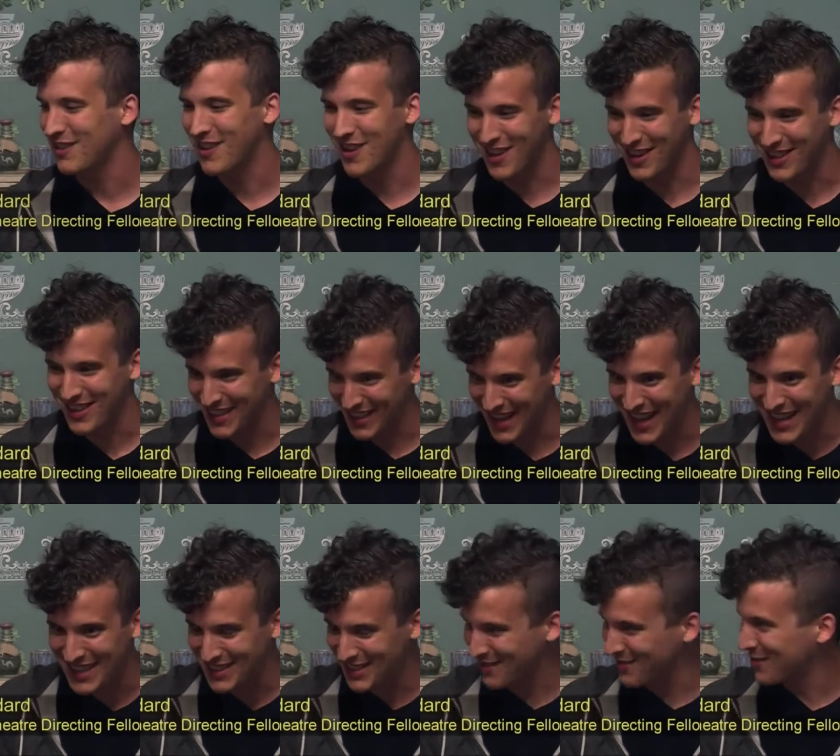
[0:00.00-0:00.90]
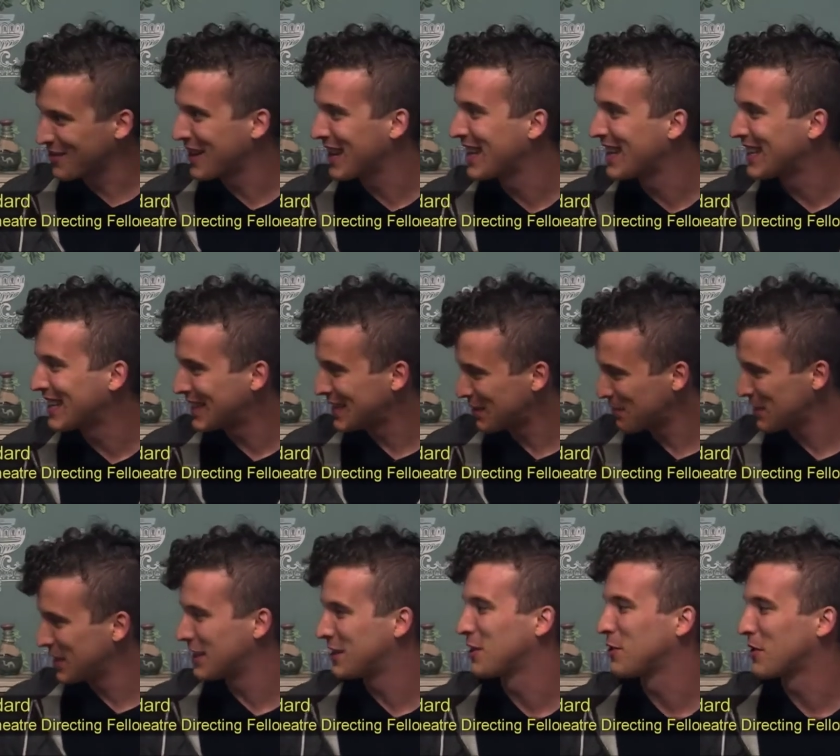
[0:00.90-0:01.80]
oh, that's what I need to
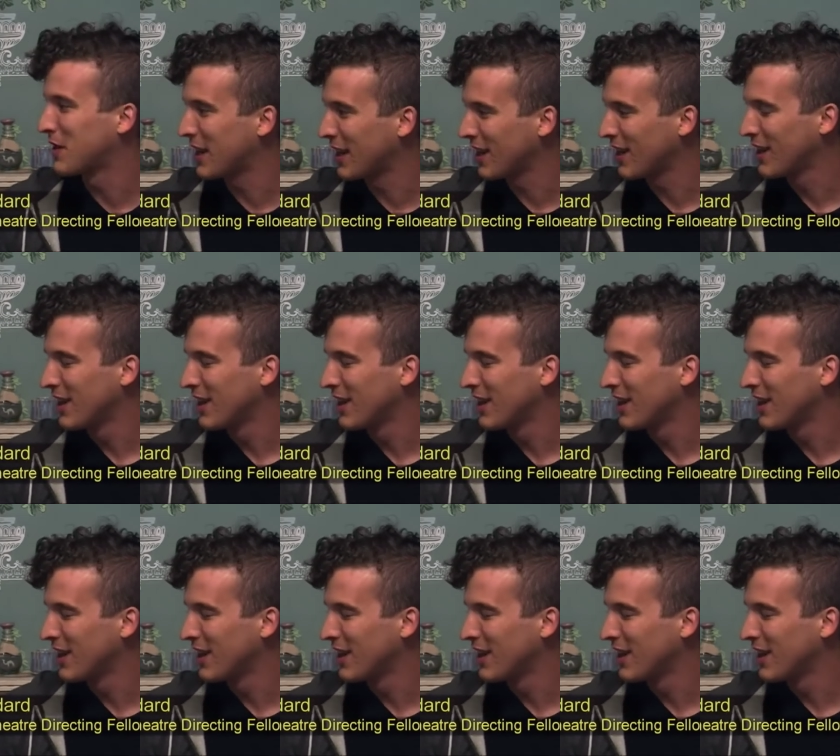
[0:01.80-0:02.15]
be doing.